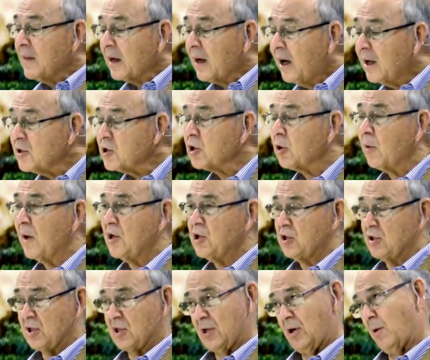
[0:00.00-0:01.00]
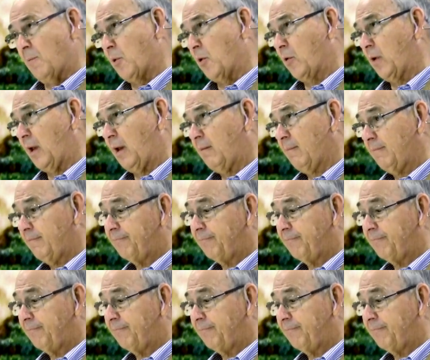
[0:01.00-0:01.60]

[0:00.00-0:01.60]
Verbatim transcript: the consecration ceremony.